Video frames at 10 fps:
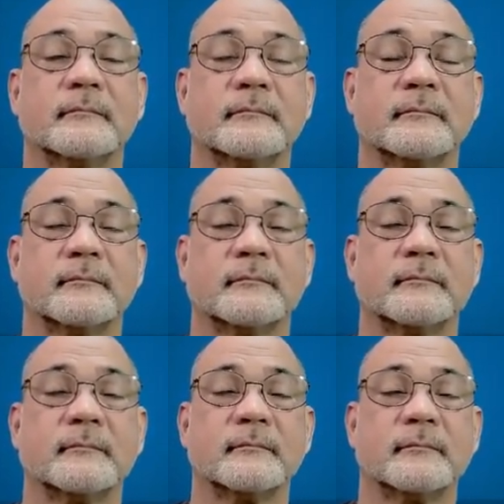
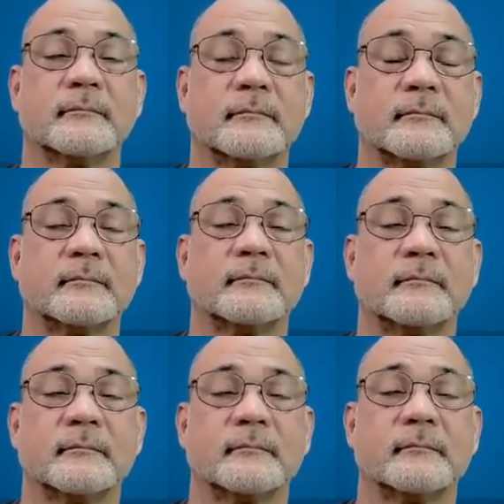
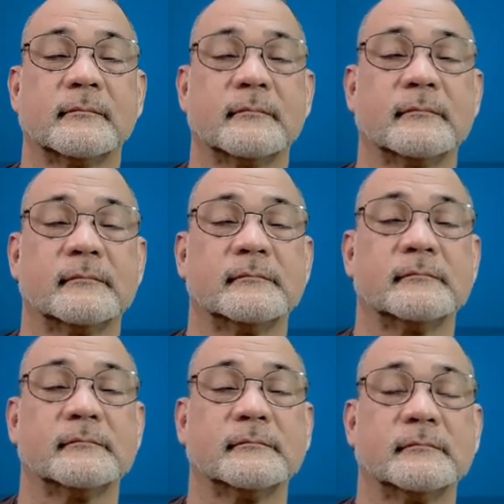
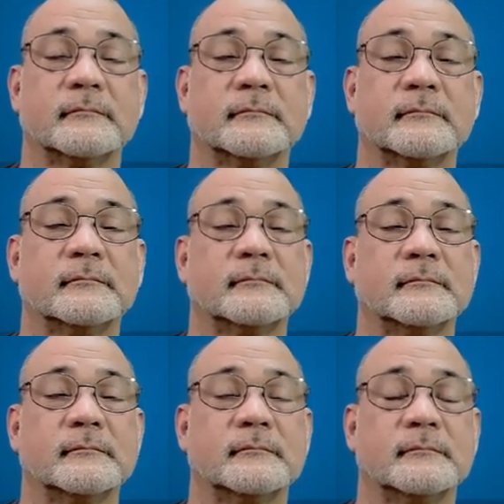
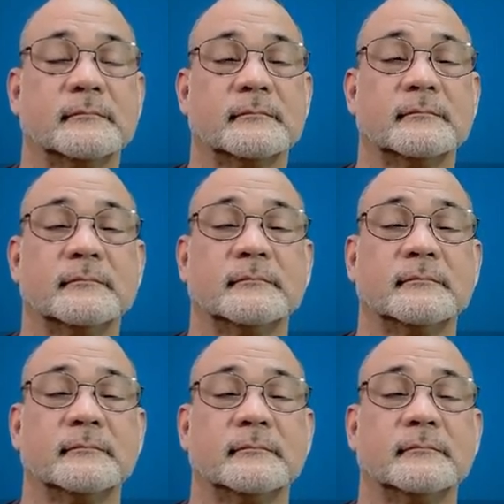
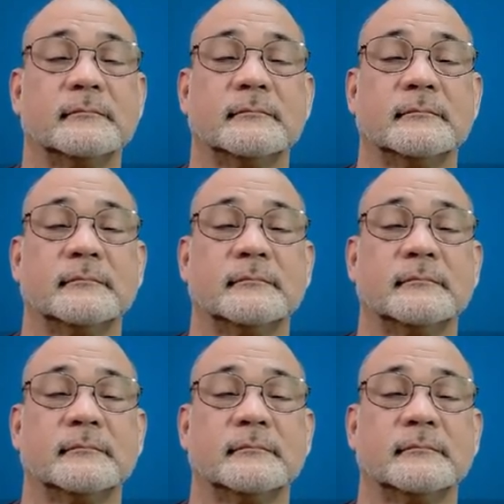(not speaking)